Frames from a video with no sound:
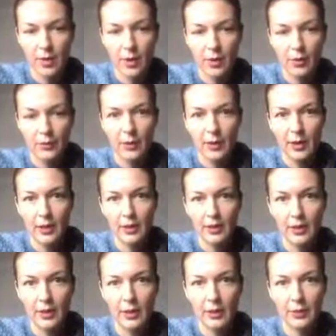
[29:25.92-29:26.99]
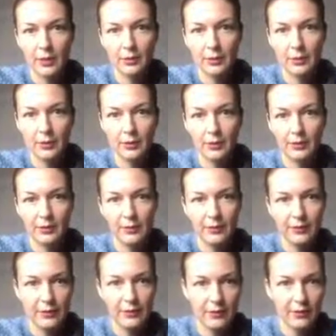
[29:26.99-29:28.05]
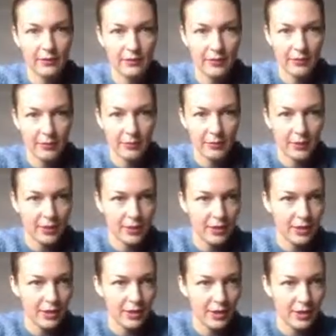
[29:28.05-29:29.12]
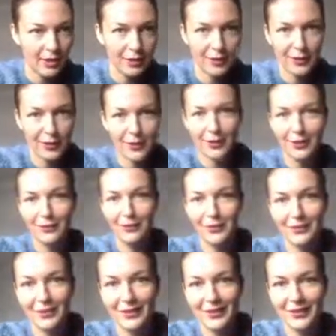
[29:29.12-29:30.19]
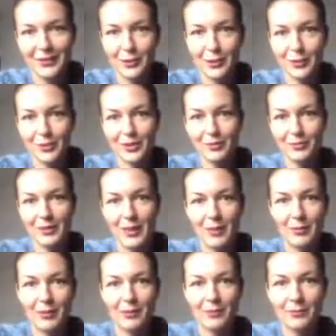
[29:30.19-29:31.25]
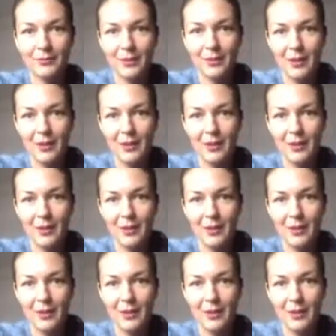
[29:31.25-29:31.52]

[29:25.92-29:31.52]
All right, beautiful. Thank you very much, Neil, for this awesome demo.